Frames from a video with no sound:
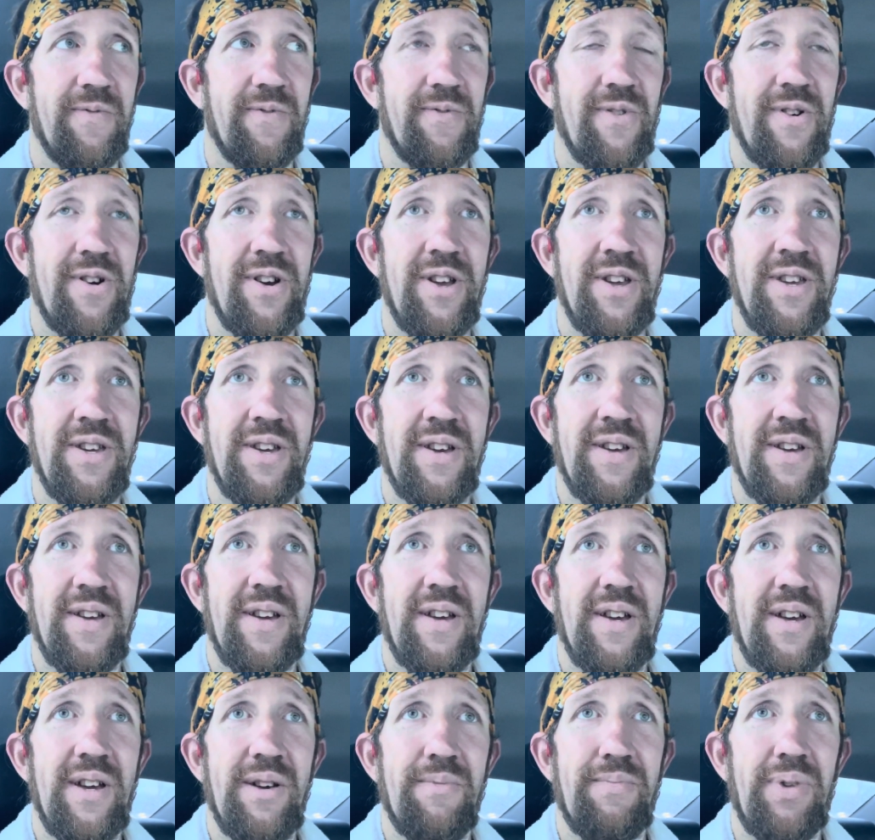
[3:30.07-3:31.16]
free
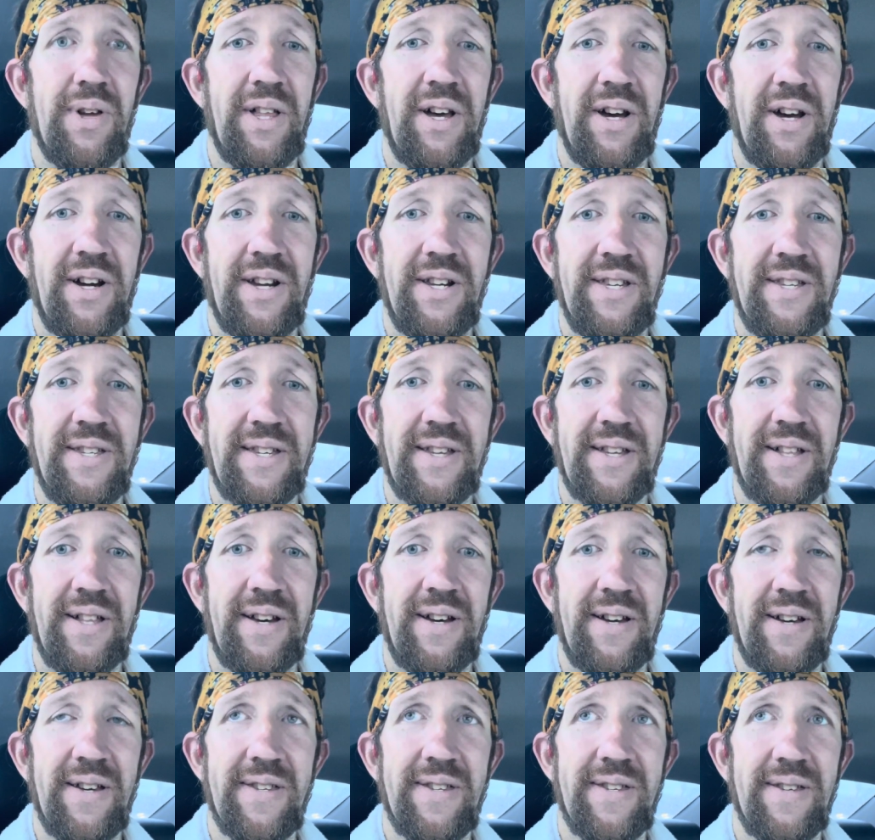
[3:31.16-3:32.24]
Pilates
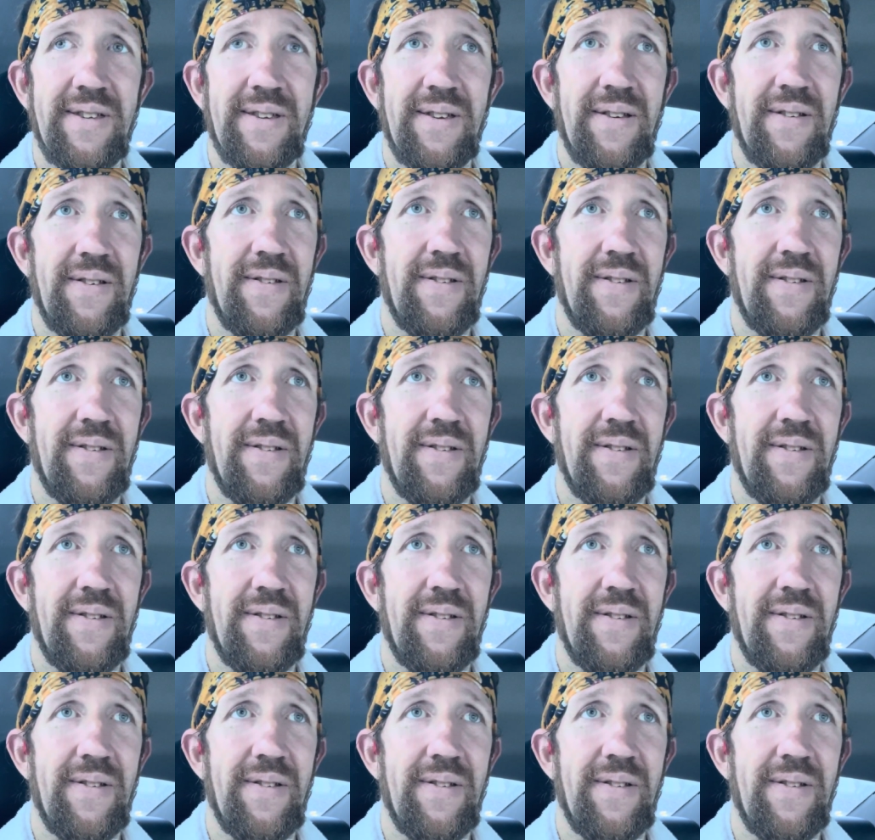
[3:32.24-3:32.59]
class